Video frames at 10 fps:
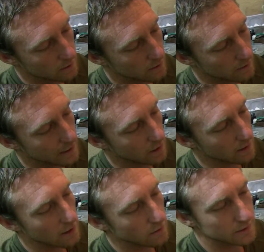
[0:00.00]
that
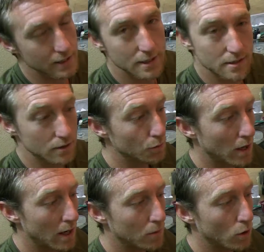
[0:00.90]
allows this to
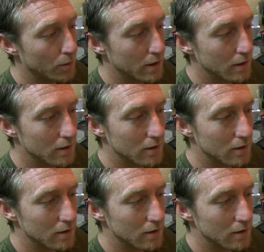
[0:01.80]
pop open